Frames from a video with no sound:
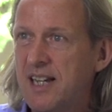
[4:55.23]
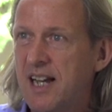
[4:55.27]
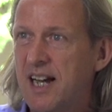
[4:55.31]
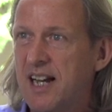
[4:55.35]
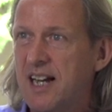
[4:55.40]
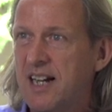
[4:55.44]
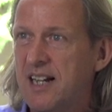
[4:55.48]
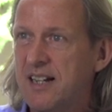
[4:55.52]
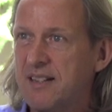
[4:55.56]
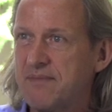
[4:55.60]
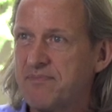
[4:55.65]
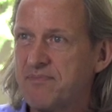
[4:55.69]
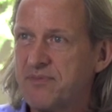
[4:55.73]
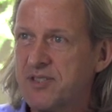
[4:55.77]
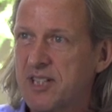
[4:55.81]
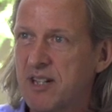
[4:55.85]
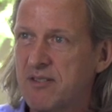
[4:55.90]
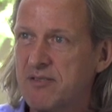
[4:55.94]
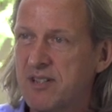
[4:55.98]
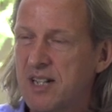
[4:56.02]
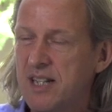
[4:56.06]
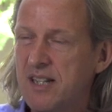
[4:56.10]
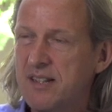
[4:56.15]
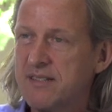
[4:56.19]

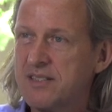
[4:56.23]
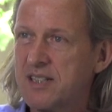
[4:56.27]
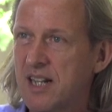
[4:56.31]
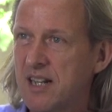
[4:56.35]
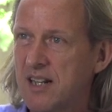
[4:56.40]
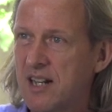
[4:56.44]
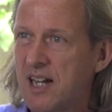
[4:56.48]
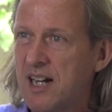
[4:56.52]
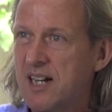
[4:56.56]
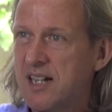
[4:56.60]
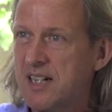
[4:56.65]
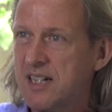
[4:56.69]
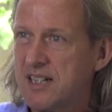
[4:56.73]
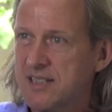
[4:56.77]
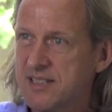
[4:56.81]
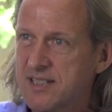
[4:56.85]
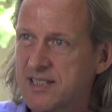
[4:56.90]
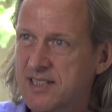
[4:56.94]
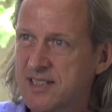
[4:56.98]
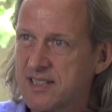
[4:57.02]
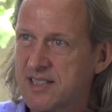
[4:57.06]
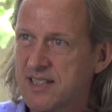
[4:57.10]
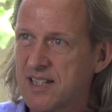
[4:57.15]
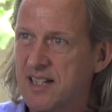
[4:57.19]
so it leaves a large
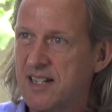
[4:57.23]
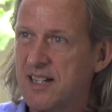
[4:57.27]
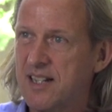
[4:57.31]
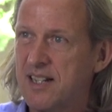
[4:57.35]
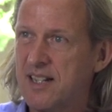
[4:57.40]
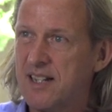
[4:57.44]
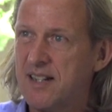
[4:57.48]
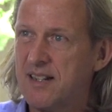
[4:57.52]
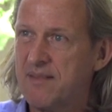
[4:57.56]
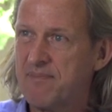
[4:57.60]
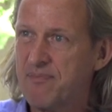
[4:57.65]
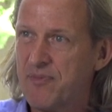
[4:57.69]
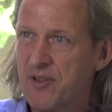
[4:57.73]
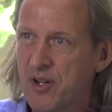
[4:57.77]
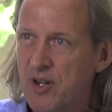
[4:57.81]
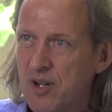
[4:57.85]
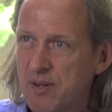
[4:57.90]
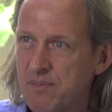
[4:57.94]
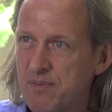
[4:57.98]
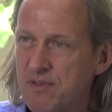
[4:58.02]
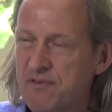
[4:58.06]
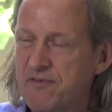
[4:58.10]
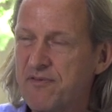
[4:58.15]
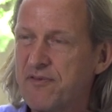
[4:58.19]

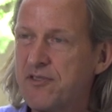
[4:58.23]
urban